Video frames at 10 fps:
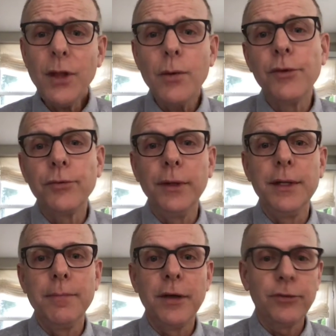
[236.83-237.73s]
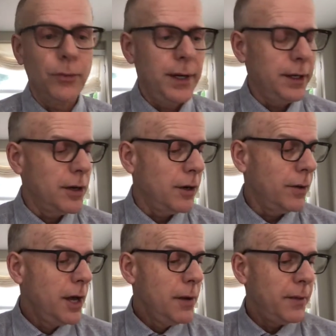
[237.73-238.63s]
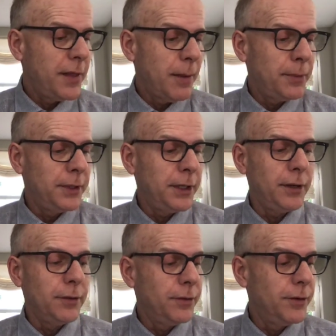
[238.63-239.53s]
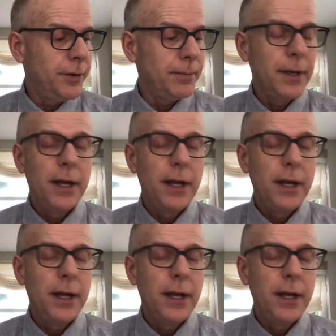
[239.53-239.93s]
was really the best way to go with that particular group.